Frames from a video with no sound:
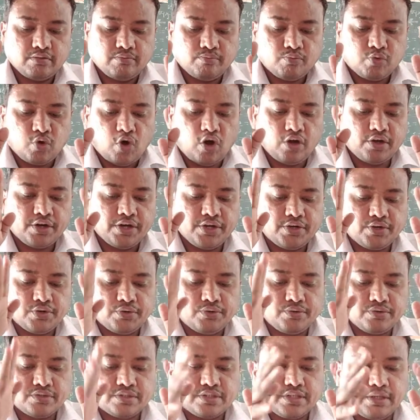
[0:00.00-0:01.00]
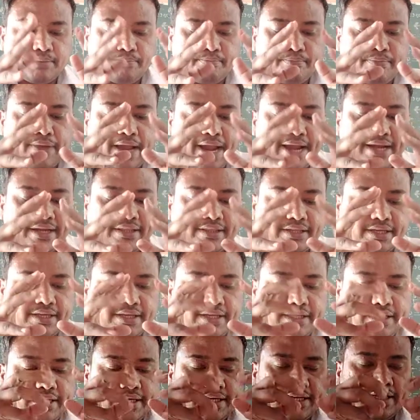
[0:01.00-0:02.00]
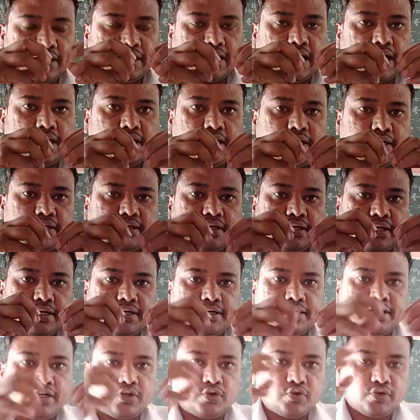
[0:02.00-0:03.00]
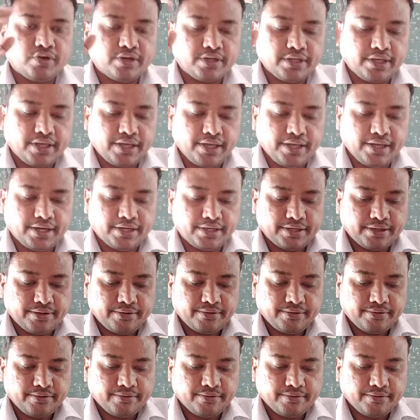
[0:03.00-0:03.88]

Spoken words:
Bloch introduced the band theory in 1928.